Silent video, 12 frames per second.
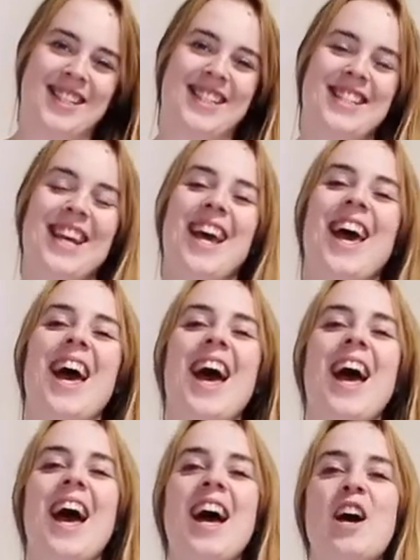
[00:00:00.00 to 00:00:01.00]
does
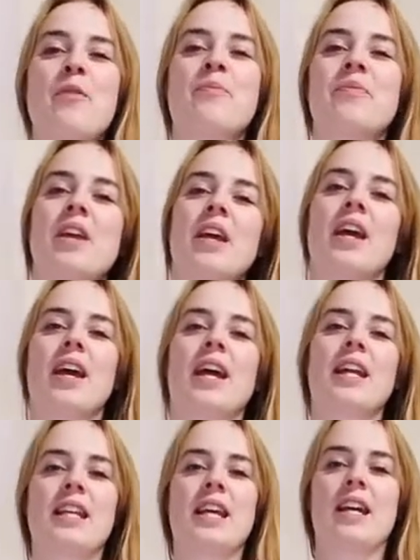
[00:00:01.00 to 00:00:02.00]
um
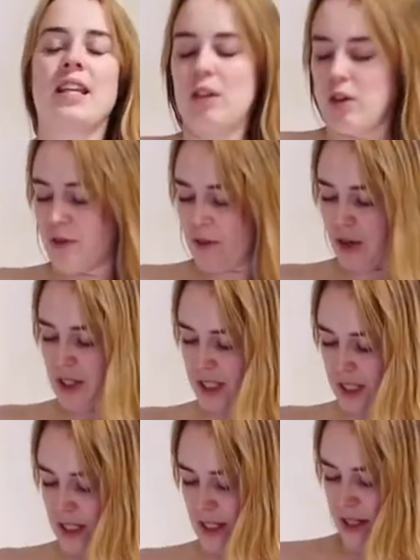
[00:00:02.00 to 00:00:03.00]
and yeah you of
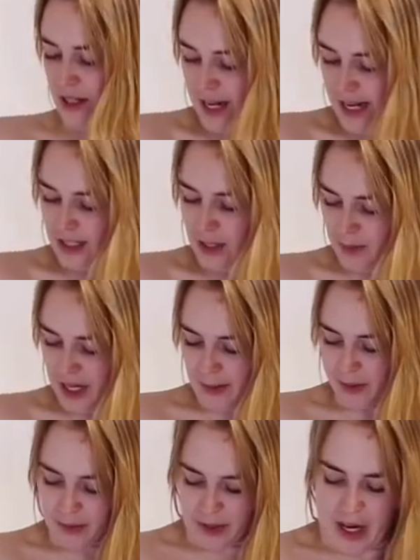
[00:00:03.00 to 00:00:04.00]
course like
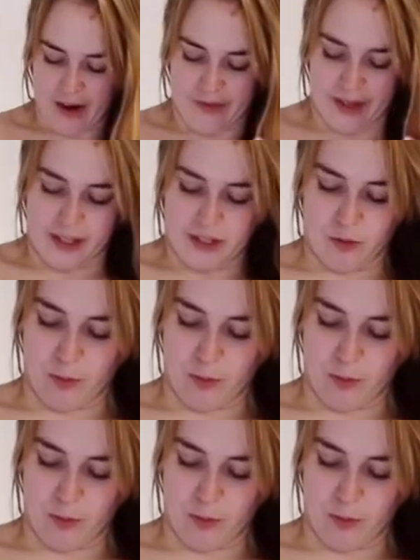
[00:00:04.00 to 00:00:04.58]
sometimes when you have these